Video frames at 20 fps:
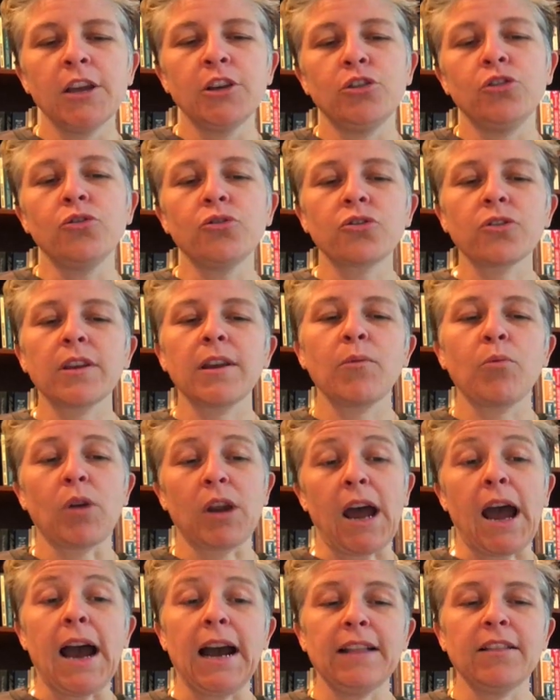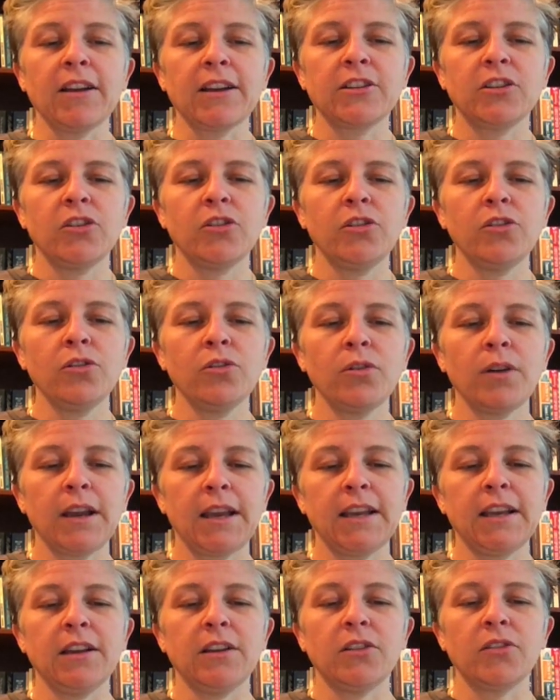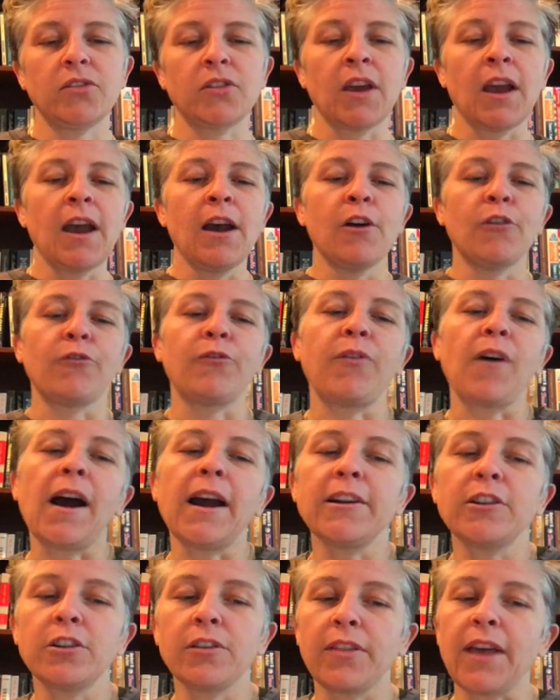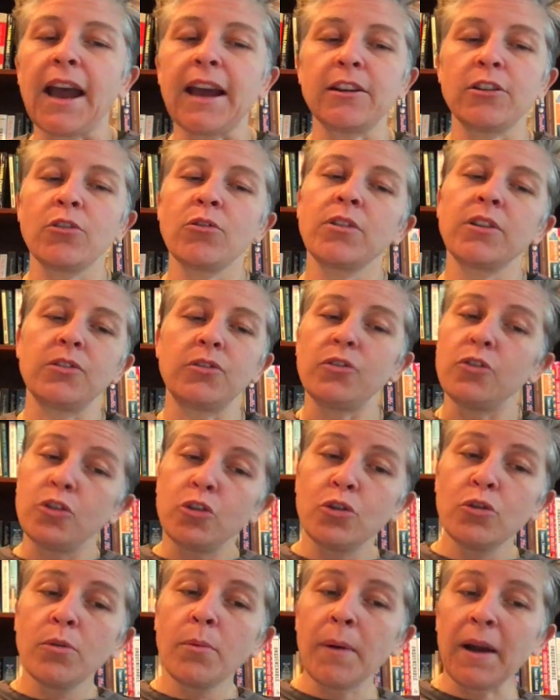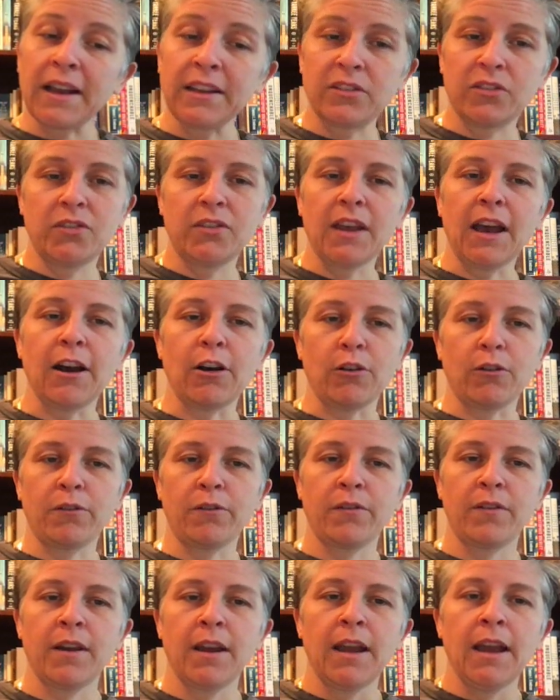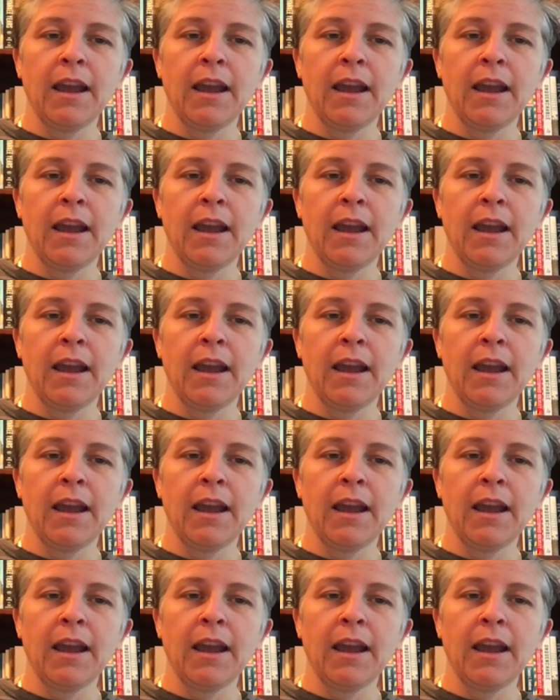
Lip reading: usually what I like to do is fire that notice to myself.